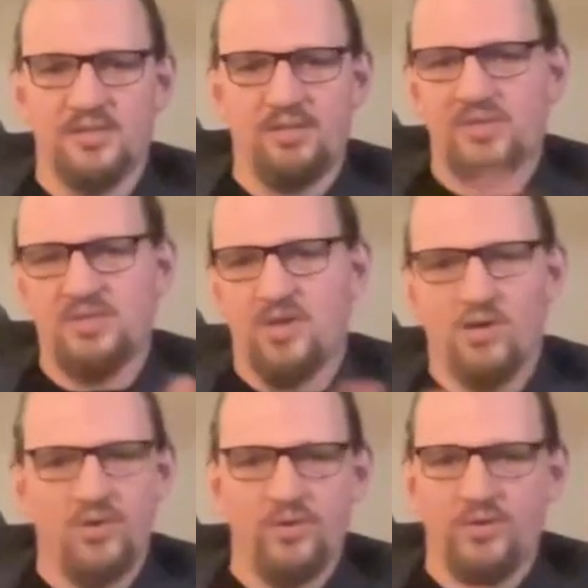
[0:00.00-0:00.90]
There is
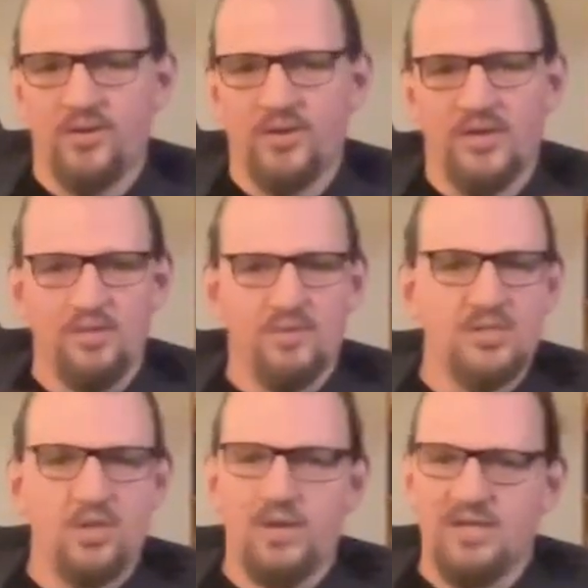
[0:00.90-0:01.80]
no
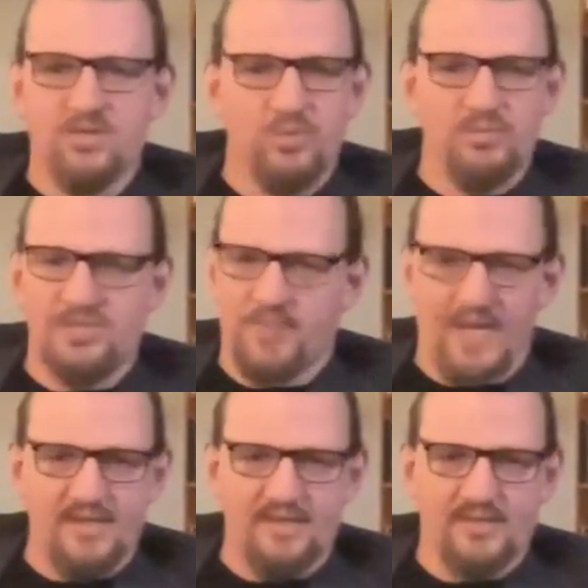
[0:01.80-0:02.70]
interim
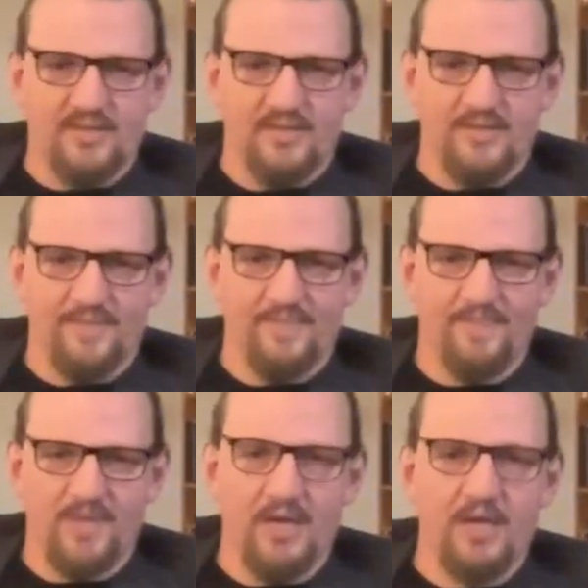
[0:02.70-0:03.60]
space.
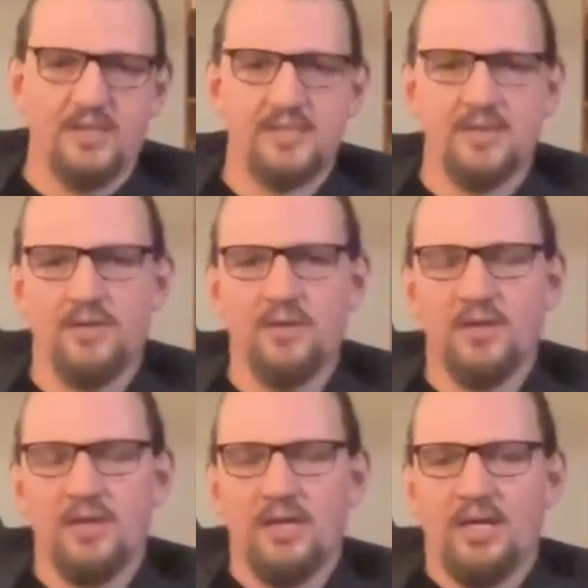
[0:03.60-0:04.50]
And so
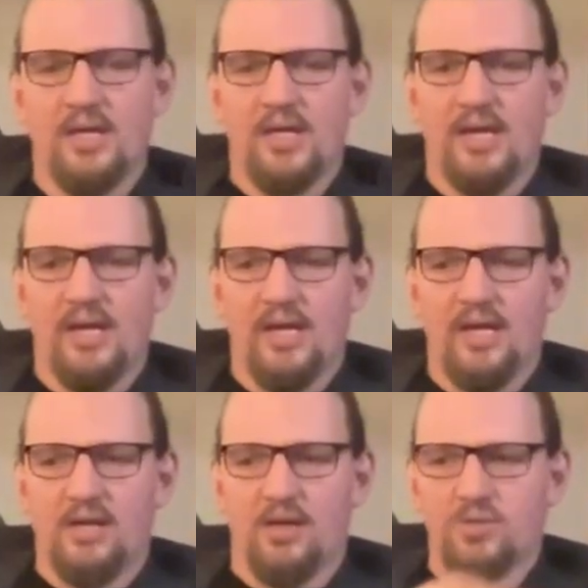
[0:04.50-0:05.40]

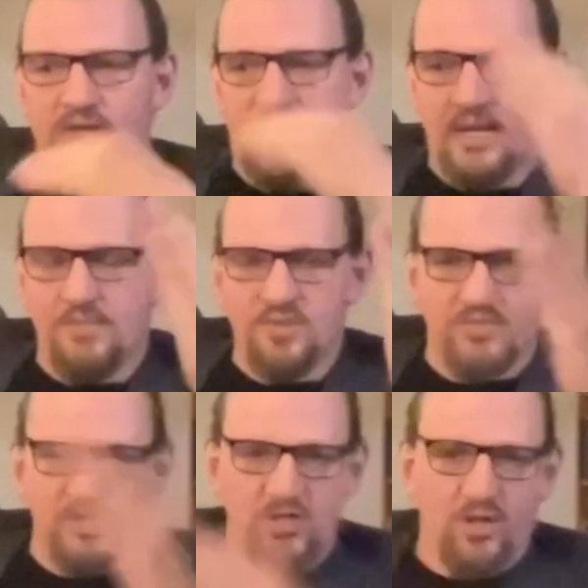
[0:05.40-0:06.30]
culture comes from
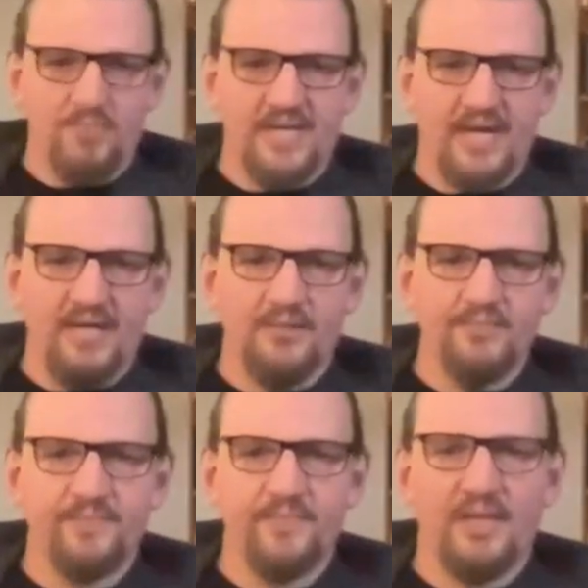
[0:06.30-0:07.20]
the top down,
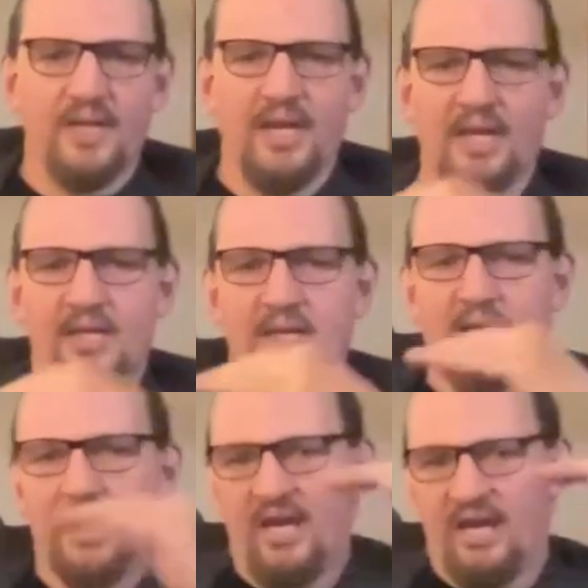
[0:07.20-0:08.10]
and
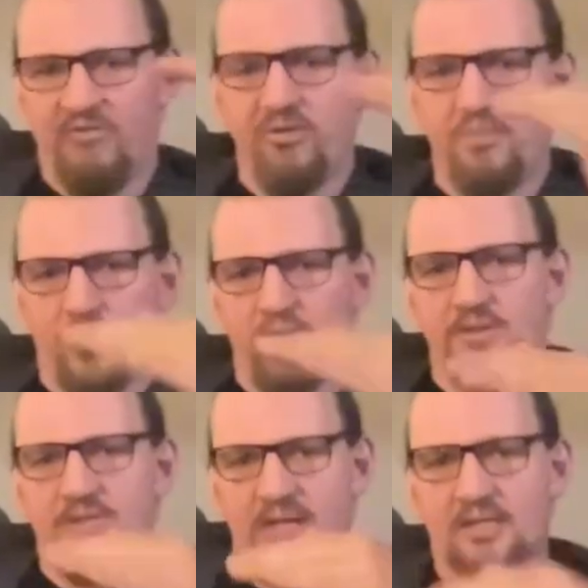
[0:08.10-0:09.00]
every
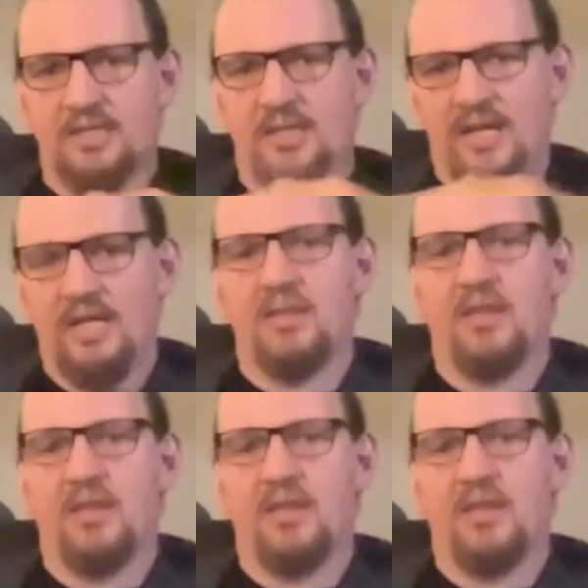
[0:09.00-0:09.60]
person underneath